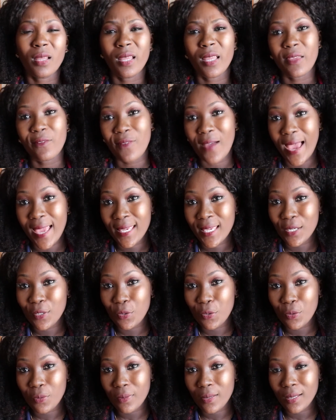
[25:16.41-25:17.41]
if I
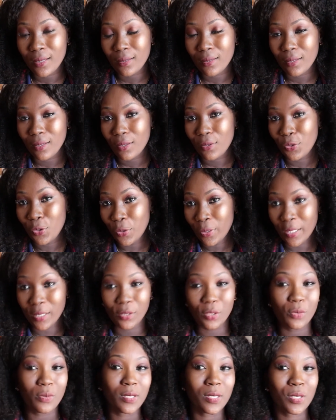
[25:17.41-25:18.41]
can do it, you
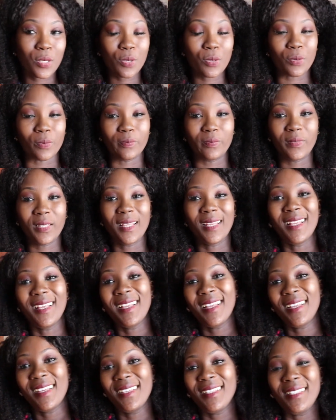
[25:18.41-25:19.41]
can do it too.
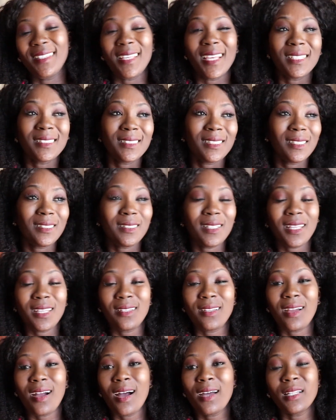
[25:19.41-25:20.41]
Yes,
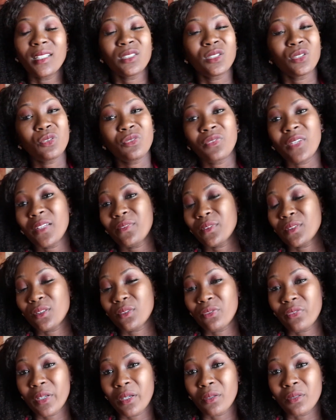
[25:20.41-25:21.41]
indeed, God is too faithful
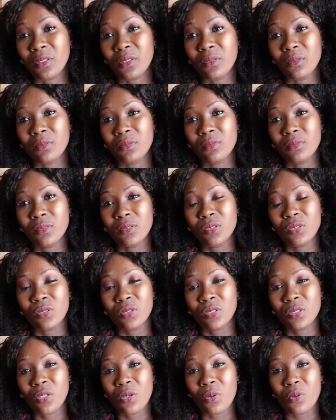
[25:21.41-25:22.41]
to fail you.
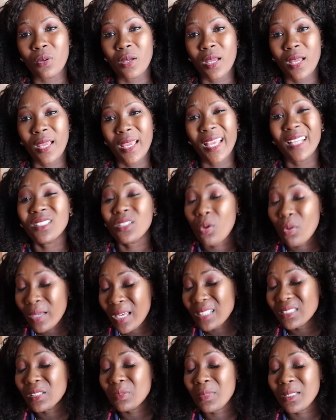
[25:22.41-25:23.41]
So it's
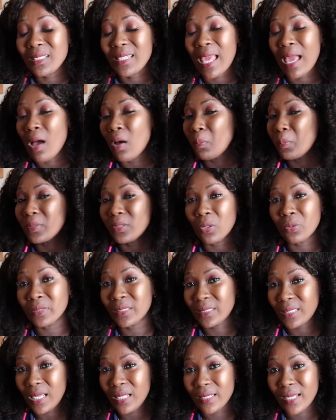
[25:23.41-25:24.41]
okay to be down, but don't
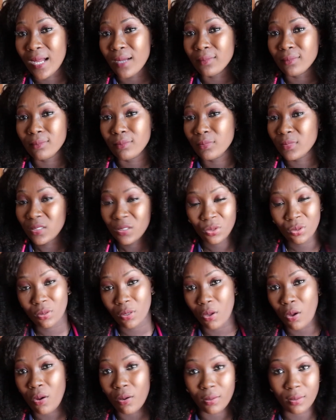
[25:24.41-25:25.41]
stay down too
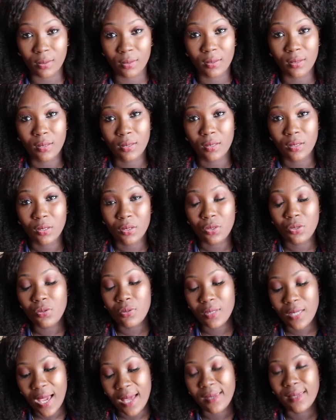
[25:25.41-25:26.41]
long.
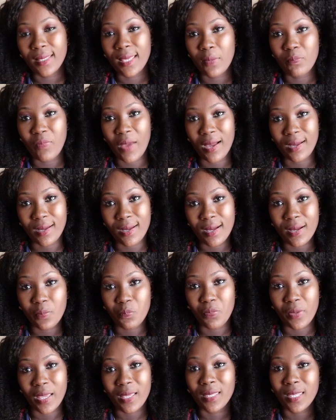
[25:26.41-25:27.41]
You gotta get back
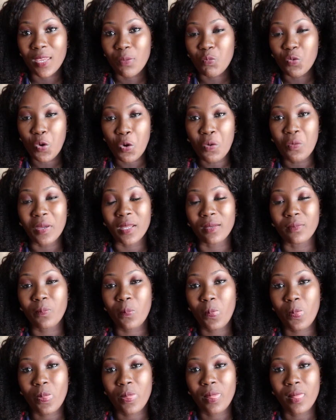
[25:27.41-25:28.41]
up and keep going.
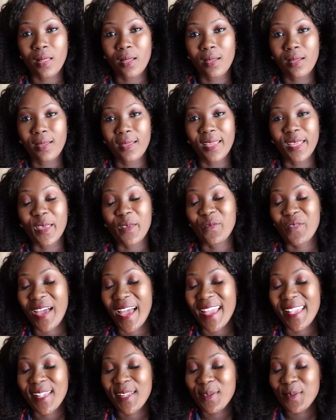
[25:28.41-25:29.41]
If
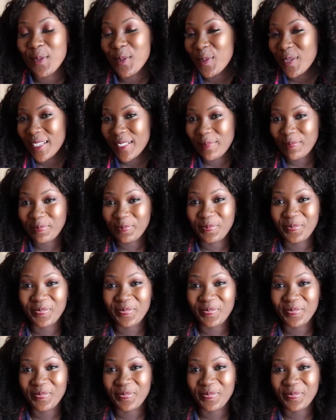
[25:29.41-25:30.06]
I can do it,